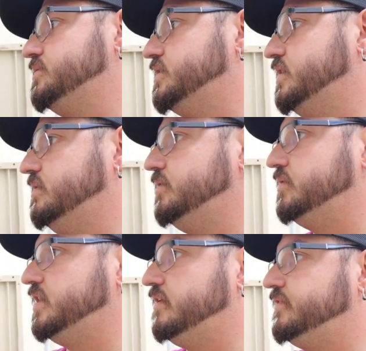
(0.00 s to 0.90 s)
We're just going to keep
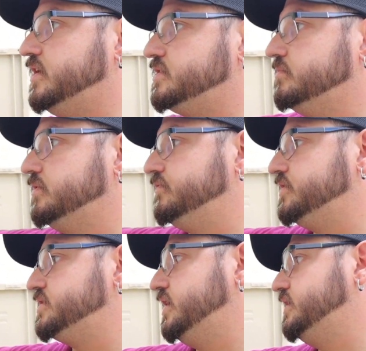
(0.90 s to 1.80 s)
going in that fashion. I'm going to
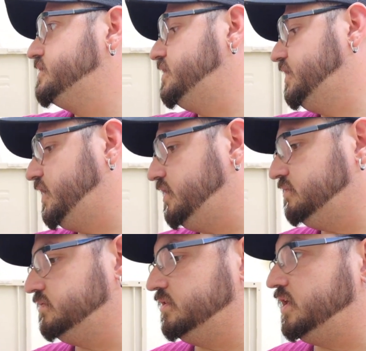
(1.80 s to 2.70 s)
finish tightening this thing
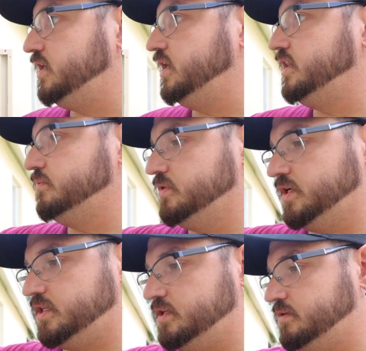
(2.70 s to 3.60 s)
down, and then we'll
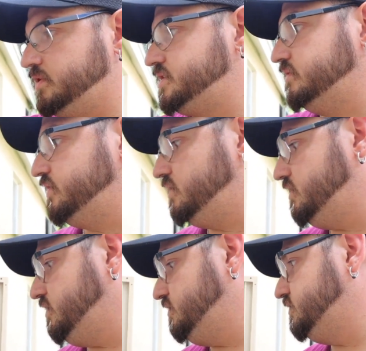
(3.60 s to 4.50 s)
get the rest of it
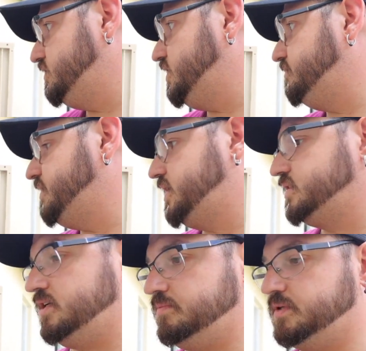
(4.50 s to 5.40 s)
all
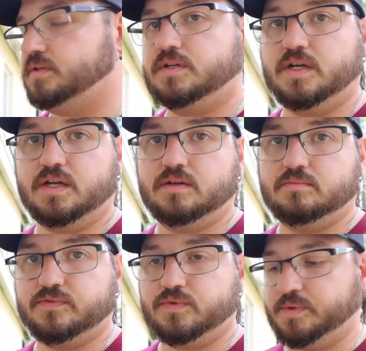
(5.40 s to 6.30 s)
mocked up,
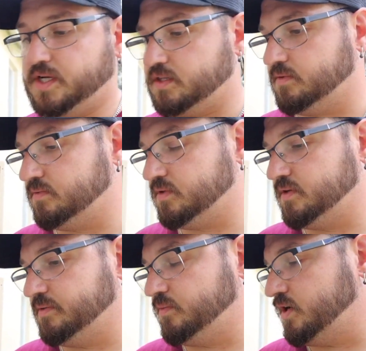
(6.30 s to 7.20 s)
and before we cut
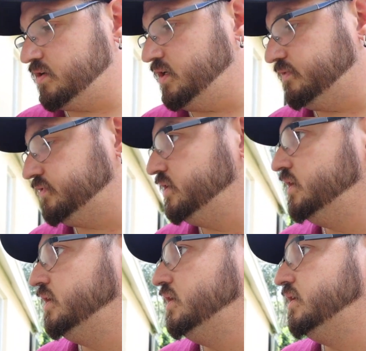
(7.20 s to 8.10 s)
the water off,
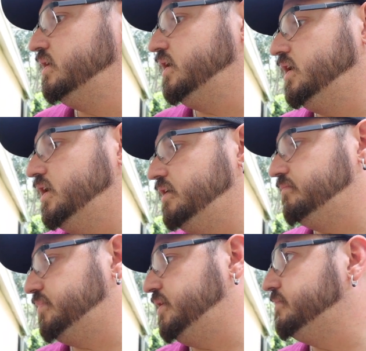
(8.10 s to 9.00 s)

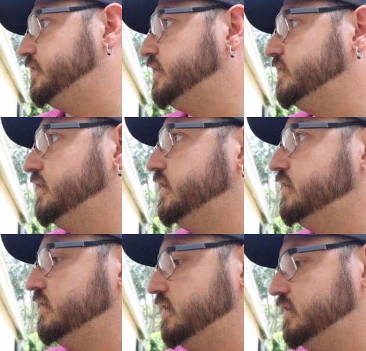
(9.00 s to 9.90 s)
and plumb in there,
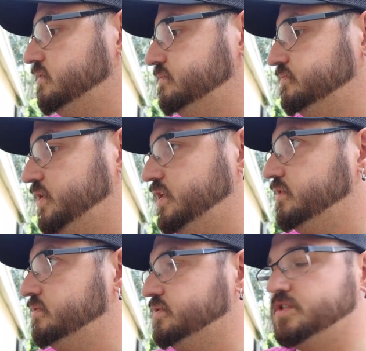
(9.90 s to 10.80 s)
and
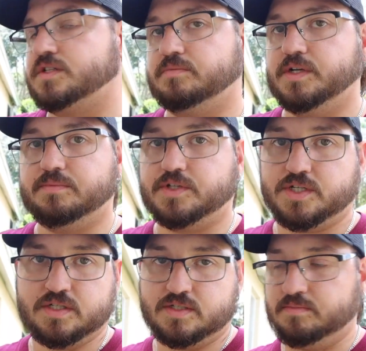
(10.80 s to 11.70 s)
then it'll just be a
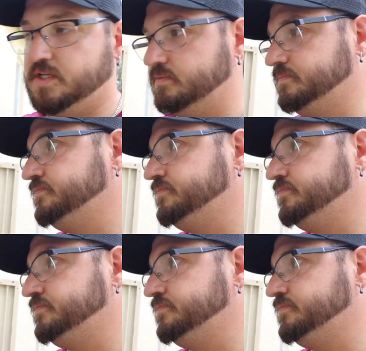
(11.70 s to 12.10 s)
bunch of cement.